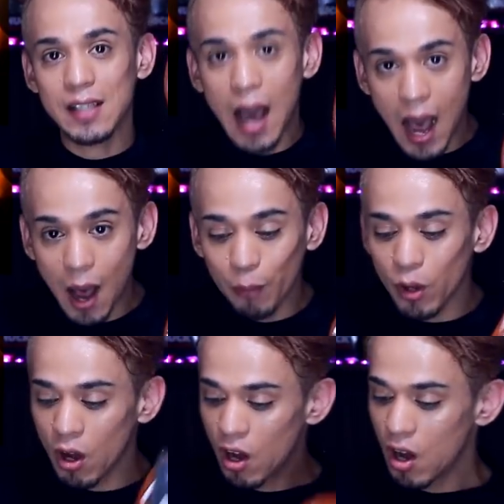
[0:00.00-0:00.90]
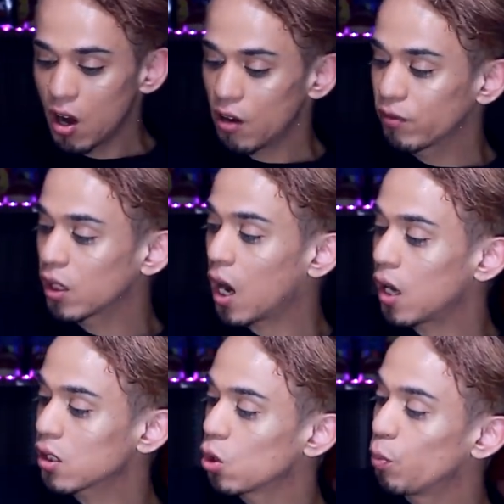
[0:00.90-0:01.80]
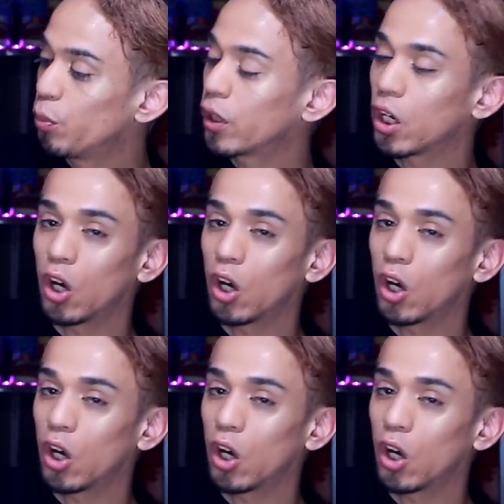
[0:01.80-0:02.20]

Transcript: top of the costume. But